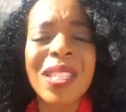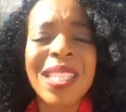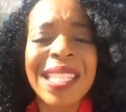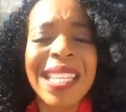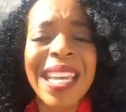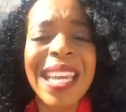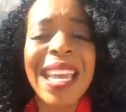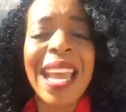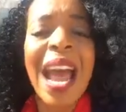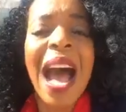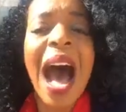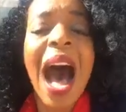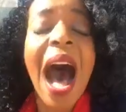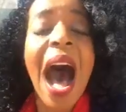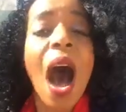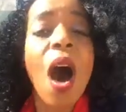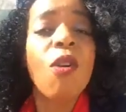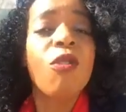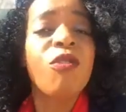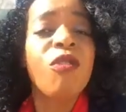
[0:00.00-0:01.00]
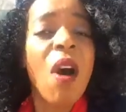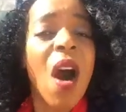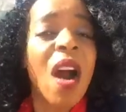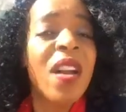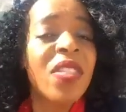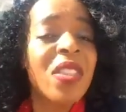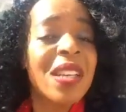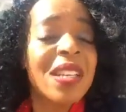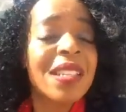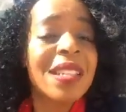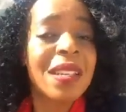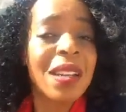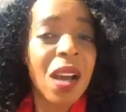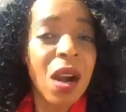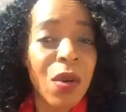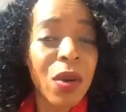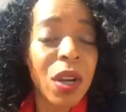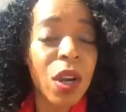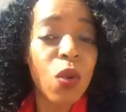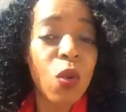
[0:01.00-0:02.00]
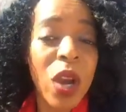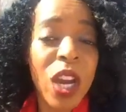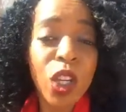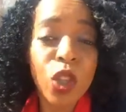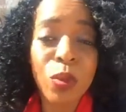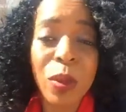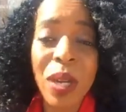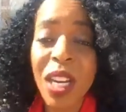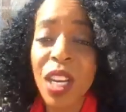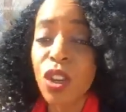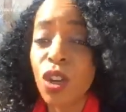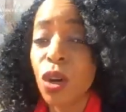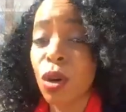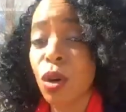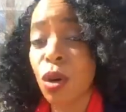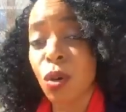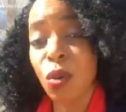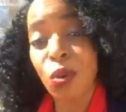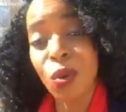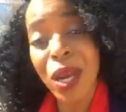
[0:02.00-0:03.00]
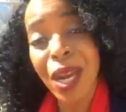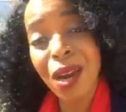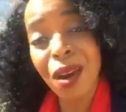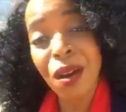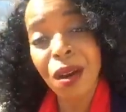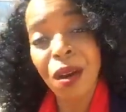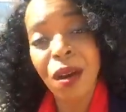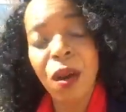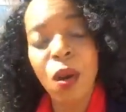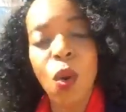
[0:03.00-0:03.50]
see how far this current arrangement in your career